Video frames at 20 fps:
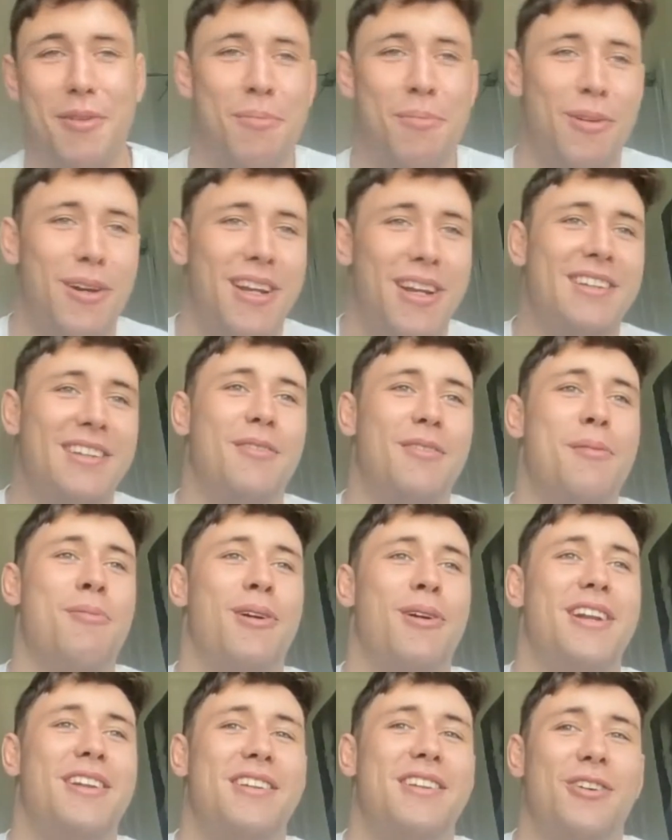We
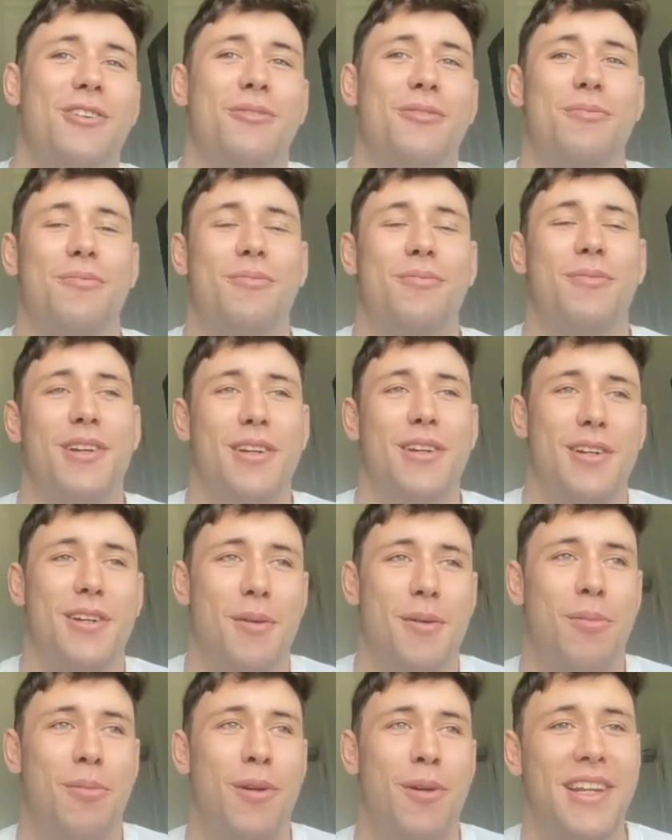played, you know,
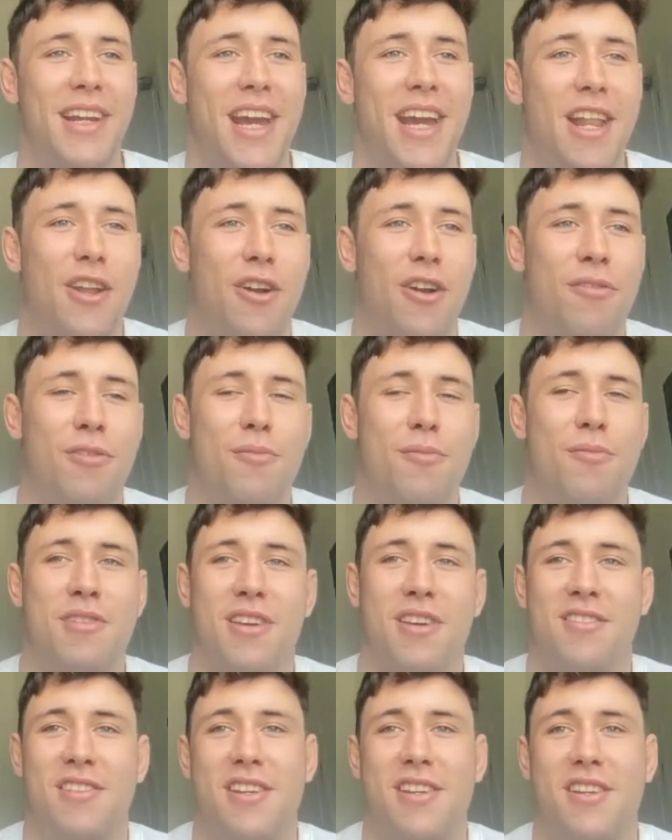played together from
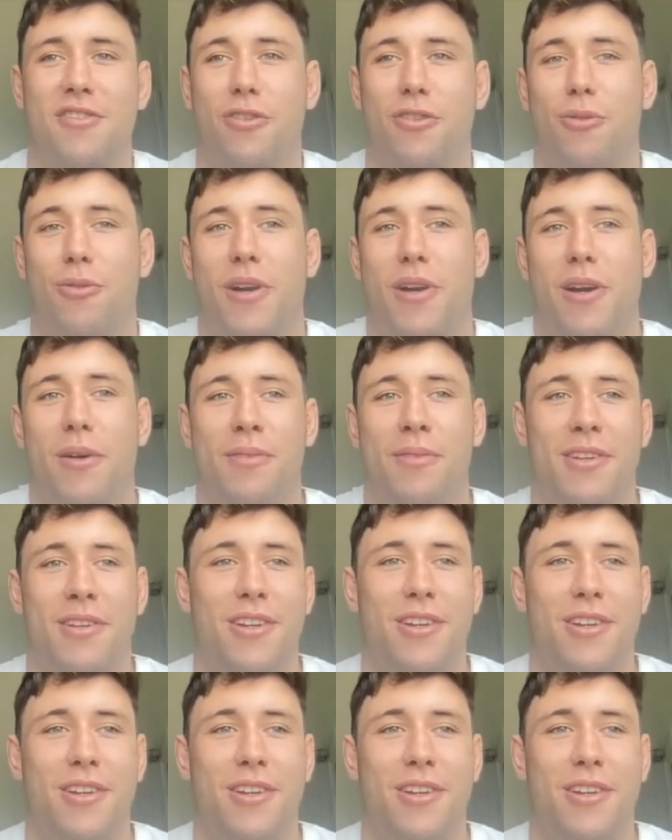16s all the way up to,